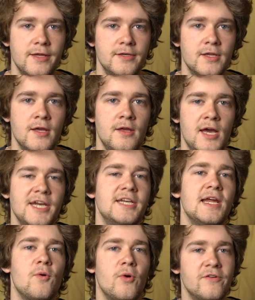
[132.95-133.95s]
and
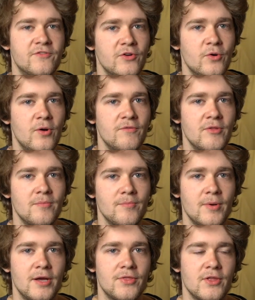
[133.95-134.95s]
I did take one photo of
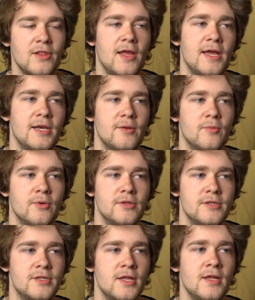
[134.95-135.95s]
them, but the lighting
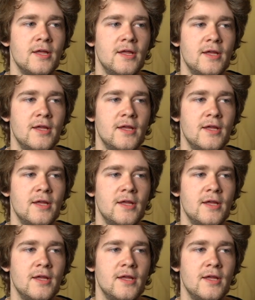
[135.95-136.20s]
was